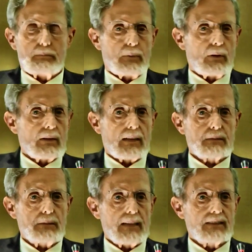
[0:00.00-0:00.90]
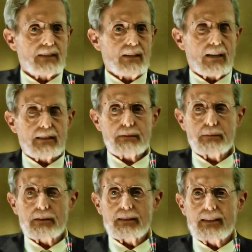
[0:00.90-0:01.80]
Paul explains the
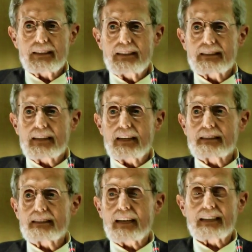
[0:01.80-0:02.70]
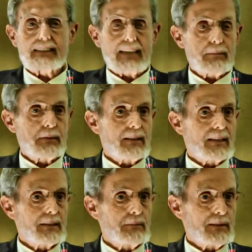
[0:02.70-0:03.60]
gospel and then he says, accept it
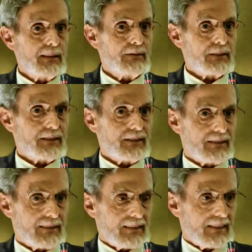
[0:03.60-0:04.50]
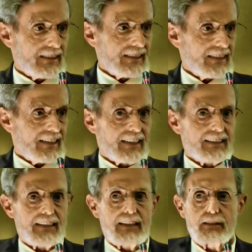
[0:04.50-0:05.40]
in the beloved.
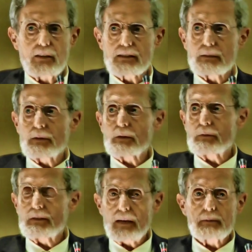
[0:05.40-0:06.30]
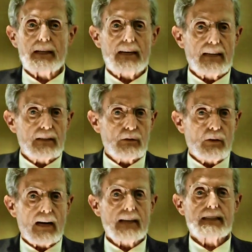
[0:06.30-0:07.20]
And then he talks about redemption in
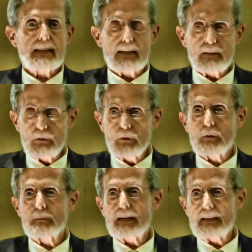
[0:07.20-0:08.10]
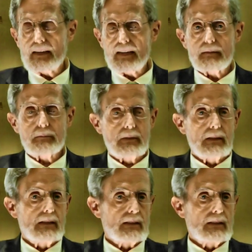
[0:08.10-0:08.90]
Christ, in whom, in him.